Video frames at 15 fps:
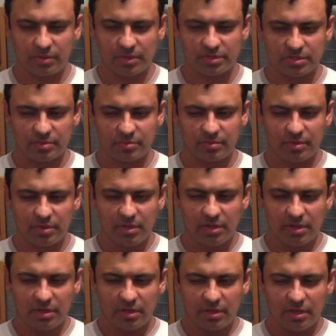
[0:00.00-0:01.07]
Okay, so
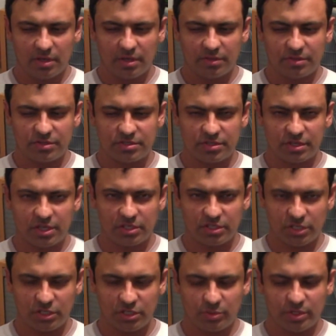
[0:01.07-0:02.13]
this is a
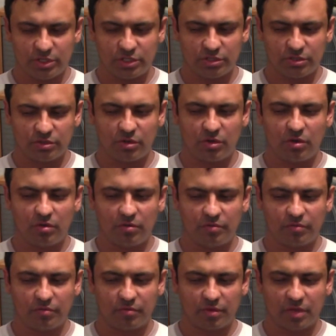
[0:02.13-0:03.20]
continuation
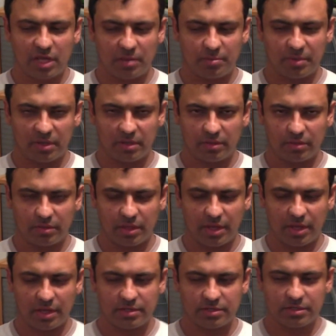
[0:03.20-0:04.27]
of cupping
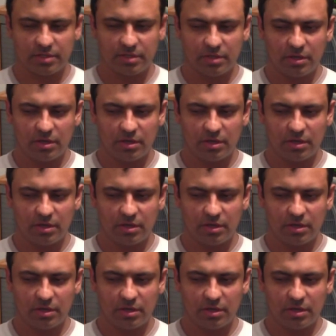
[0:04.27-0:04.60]
the head.